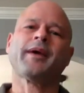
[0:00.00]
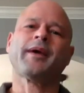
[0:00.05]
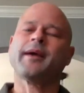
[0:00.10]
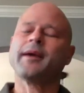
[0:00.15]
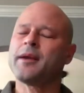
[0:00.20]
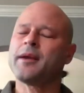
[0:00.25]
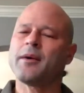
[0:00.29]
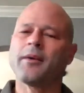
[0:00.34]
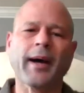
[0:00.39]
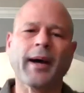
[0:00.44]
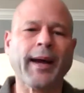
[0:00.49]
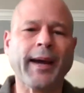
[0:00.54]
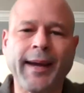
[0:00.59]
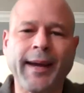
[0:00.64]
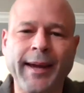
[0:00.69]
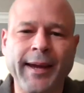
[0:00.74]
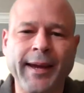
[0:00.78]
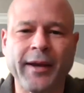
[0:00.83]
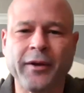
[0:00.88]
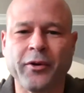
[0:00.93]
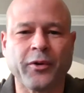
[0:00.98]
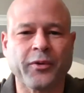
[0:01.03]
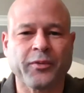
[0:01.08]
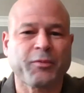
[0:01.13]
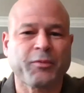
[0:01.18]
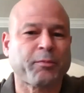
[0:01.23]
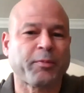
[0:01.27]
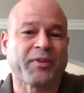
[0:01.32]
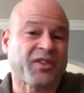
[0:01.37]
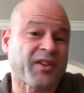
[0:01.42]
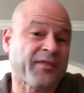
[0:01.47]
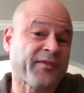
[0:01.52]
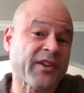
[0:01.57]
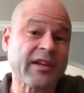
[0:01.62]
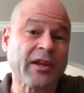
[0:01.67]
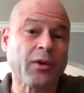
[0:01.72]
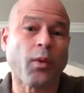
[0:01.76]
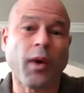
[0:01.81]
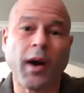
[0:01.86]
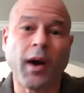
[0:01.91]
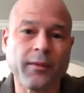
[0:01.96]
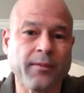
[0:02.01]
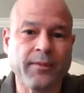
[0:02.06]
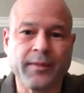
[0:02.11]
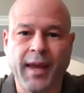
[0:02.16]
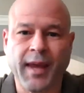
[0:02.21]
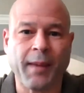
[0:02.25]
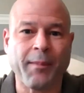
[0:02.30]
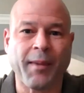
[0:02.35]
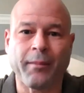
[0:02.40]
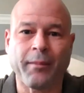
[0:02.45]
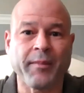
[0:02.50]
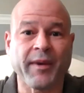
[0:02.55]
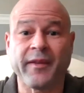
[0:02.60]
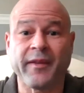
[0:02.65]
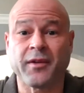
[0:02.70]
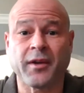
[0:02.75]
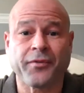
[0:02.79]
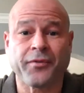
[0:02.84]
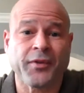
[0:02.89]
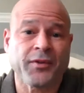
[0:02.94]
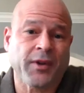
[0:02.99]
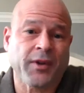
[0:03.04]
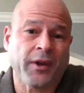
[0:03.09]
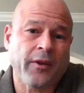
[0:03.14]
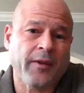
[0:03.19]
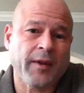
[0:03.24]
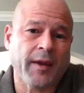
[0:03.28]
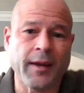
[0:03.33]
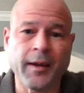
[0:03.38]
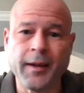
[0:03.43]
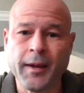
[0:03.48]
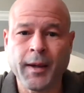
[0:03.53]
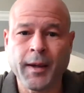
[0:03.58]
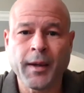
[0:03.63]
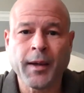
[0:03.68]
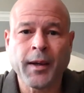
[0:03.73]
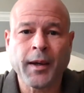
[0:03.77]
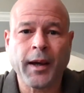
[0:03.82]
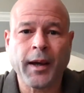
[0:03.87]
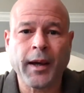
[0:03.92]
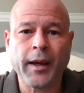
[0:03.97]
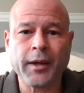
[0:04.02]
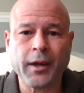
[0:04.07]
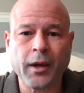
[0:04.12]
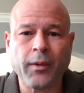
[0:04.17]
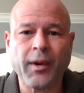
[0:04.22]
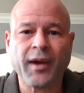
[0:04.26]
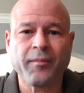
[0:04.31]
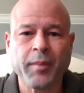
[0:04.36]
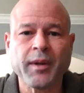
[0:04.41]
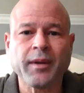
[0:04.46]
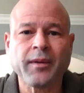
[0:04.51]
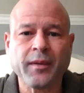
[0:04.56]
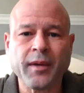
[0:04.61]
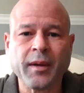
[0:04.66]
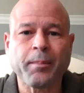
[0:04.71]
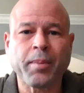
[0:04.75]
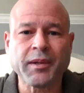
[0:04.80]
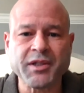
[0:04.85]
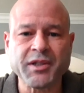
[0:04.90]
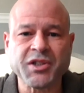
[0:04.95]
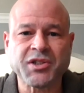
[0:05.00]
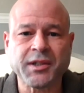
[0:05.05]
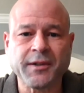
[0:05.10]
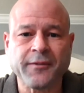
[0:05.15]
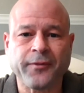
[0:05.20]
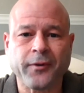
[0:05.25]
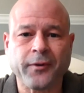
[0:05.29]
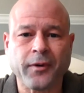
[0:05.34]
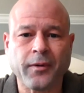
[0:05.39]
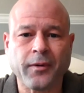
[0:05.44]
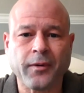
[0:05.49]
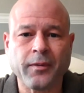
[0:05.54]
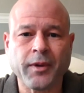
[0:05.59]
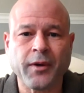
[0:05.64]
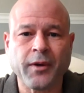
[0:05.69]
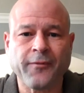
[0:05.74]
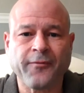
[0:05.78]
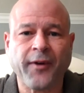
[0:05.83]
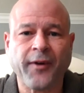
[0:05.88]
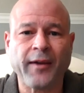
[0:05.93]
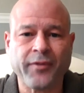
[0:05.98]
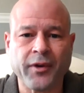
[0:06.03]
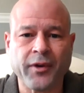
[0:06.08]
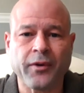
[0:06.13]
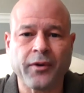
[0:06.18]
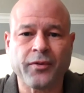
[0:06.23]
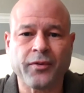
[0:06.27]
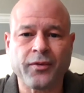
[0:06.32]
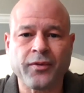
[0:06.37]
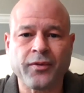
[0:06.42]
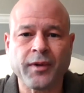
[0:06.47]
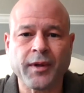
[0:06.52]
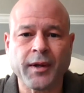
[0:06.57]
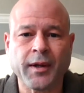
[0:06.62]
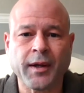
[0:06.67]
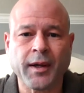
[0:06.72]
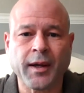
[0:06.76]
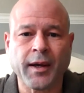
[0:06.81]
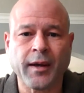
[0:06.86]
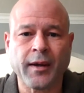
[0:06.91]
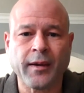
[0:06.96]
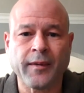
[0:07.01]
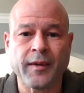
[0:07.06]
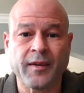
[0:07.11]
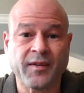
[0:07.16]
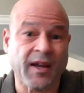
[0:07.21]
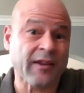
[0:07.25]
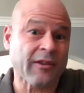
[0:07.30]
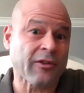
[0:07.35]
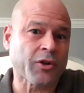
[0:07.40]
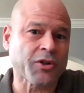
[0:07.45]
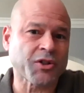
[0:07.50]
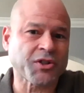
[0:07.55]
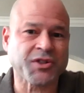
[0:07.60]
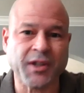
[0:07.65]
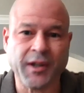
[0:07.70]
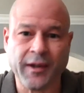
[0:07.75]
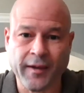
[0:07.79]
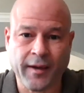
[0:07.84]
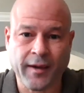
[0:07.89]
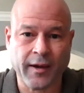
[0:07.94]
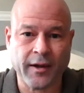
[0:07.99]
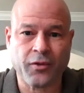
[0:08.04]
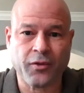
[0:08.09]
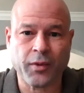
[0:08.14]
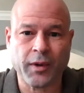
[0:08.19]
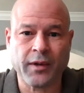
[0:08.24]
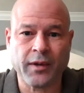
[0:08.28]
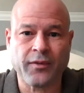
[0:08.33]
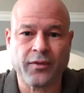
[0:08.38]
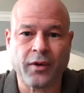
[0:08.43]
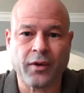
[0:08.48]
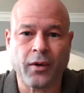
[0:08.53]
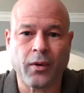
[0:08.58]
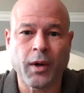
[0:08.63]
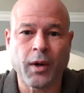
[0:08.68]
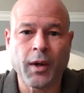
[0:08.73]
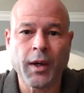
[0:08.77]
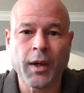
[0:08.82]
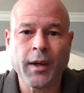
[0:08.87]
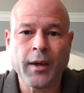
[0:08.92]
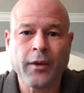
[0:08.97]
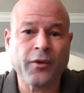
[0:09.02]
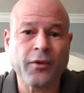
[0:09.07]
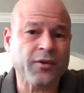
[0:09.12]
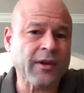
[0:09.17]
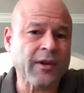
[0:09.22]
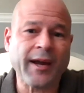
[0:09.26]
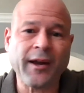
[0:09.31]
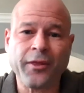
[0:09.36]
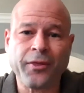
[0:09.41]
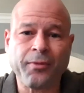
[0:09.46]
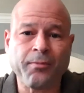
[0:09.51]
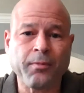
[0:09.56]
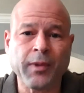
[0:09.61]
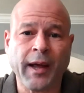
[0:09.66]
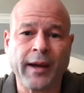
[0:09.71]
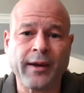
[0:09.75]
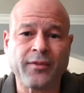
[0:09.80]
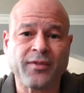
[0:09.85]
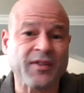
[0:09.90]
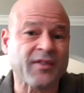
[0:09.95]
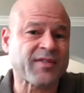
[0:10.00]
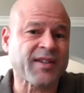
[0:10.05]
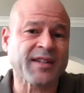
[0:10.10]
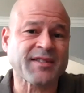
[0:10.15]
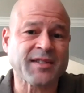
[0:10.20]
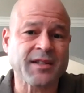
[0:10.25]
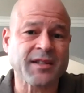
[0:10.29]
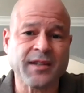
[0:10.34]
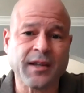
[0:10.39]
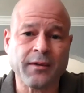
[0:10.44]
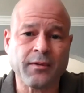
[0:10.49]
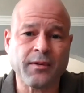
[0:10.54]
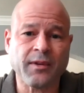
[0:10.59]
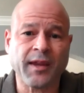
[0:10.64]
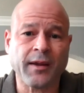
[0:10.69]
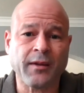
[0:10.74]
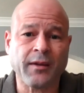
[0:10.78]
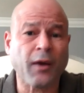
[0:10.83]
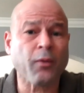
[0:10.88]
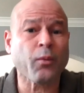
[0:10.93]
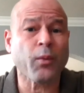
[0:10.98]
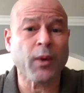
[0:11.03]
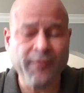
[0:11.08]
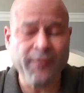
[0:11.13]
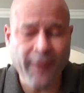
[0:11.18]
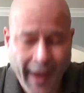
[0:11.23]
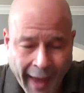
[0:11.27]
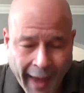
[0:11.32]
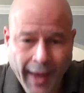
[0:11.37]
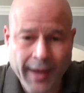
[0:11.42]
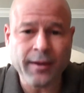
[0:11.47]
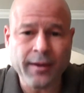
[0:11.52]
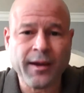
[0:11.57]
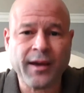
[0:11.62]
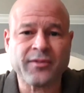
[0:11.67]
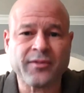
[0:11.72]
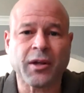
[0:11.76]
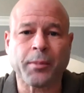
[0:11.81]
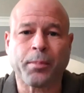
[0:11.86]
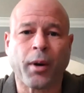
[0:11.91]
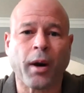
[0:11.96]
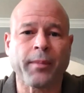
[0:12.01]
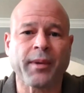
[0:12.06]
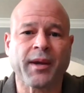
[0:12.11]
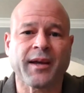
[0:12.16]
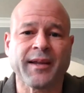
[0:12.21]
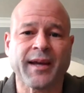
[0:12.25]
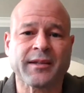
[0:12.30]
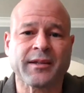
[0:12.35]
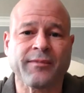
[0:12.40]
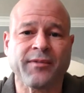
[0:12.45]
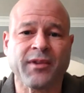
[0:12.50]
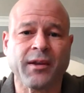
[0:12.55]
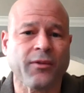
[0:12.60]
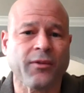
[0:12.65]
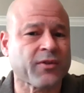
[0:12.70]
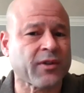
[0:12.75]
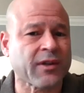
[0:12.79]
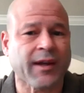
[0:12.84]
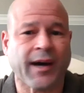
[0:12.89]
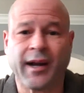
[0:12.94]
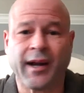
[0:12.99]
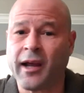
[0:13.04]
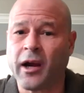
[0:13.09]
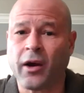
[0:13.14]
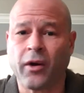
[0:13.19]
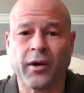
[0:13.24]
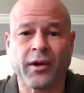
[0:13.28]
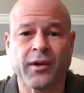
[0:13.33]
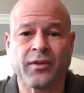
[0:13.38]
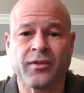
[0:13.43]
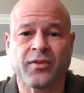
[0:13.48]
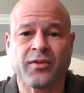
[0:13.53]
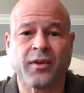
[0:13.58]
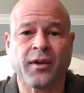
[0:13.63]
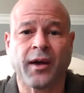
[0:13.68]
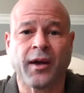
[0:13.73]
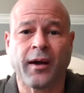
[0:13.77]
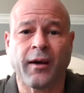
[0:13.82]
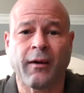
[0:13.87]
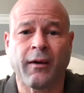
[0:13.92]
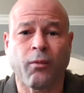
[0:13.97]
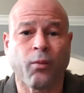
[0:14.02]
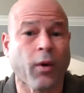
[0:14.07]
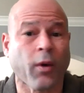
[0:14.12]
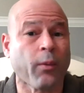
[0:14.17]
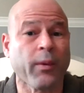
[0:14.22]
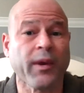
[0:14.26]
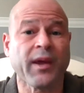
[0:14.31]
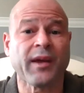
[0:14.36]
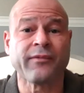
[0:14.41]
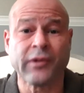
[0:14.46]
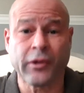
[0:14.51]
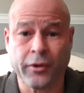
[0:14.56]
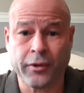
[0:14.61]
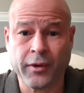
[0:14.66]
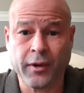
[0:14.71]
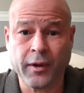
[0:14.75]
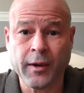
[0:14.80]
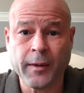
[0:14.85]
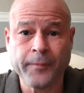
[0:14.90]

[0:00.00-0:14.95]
you know, I I don't know specifically what came out and made the difference, other than, uh, you know, I've been a police chief for you know five years in uh, in the tenth largest city in the country, and so there's a lot of lot of successes that that that we've had as a department collectively. There's a lot of areas uh, where we have learned